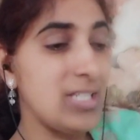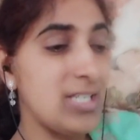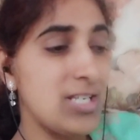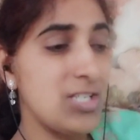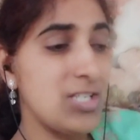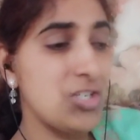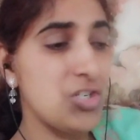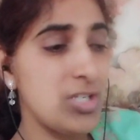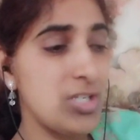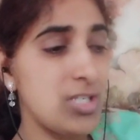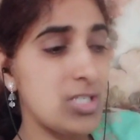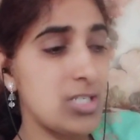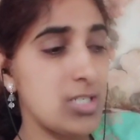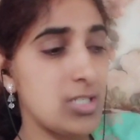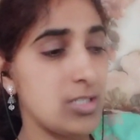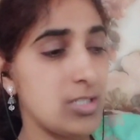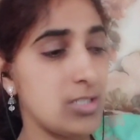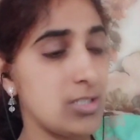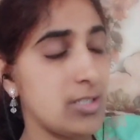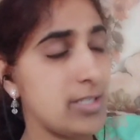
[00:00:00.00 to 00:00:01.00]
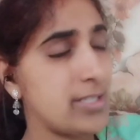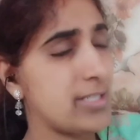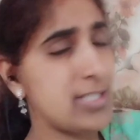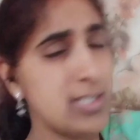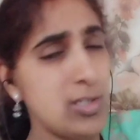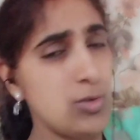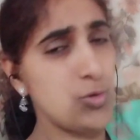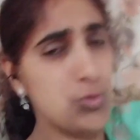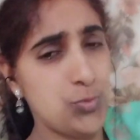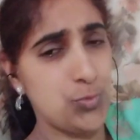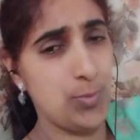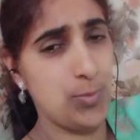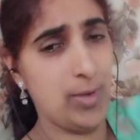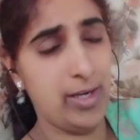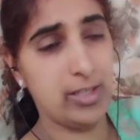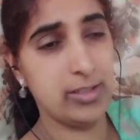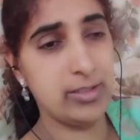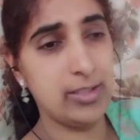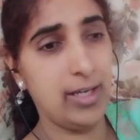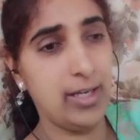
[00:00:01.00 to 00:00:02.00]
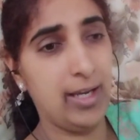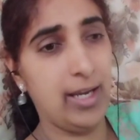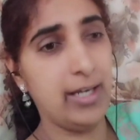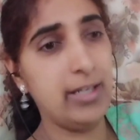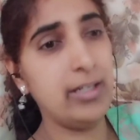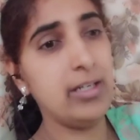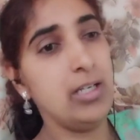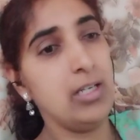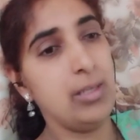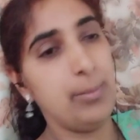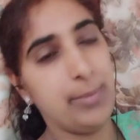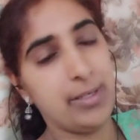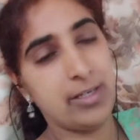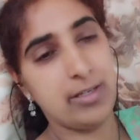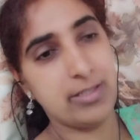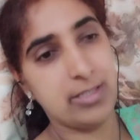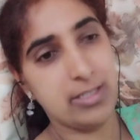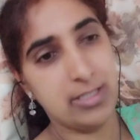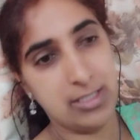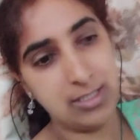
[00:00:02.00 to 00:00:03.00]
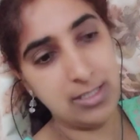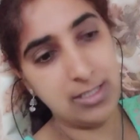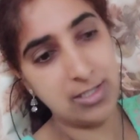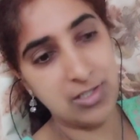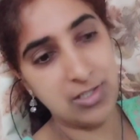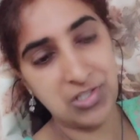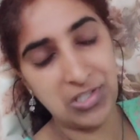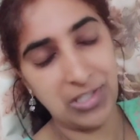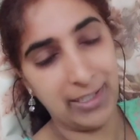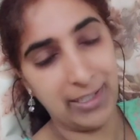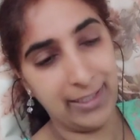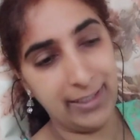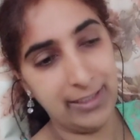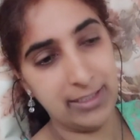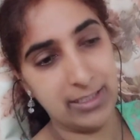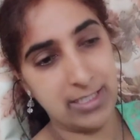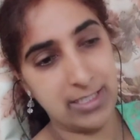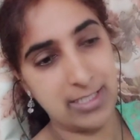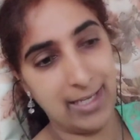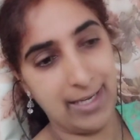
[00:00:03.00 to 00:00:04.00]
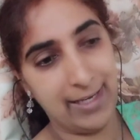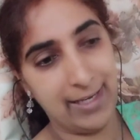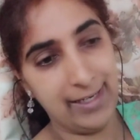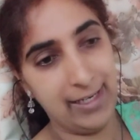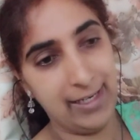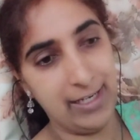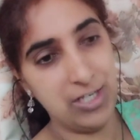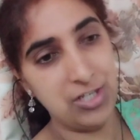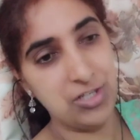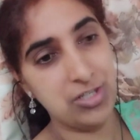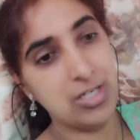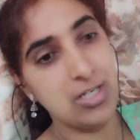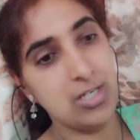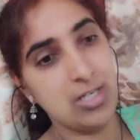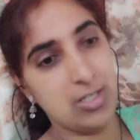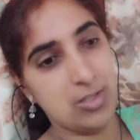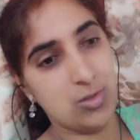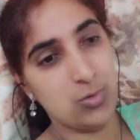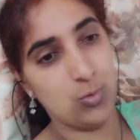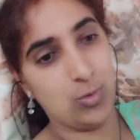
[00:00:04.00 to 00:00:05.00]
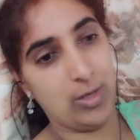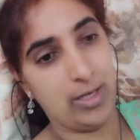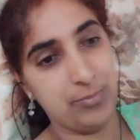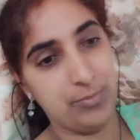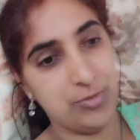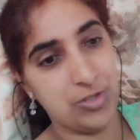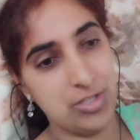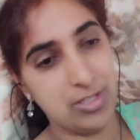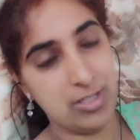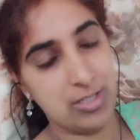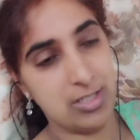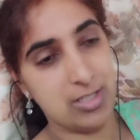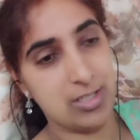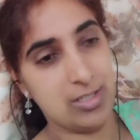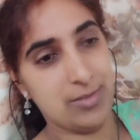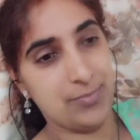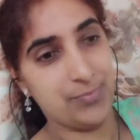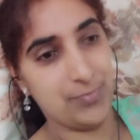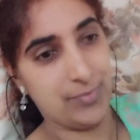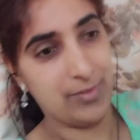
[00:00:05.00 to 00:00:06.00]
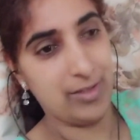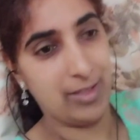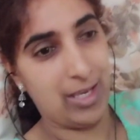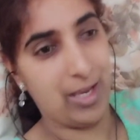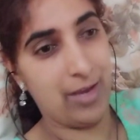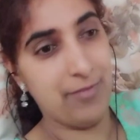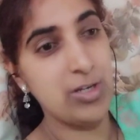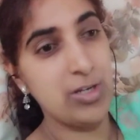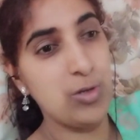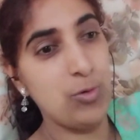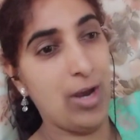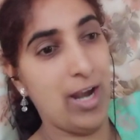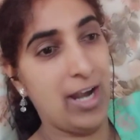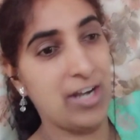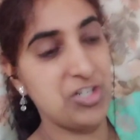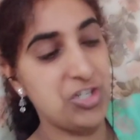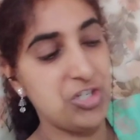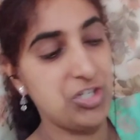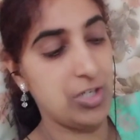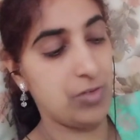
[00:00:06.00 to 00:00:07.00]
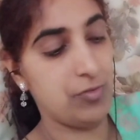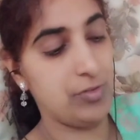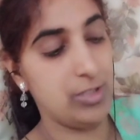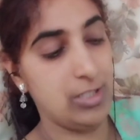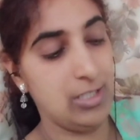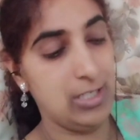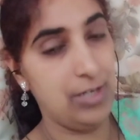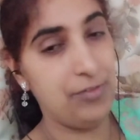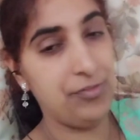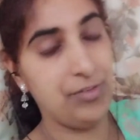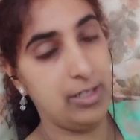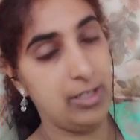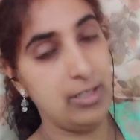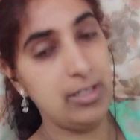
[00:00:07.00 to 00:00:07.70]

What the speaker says: just excuse my other hand because it is tied, it is engaged. So I am just having a handshake with the left hand.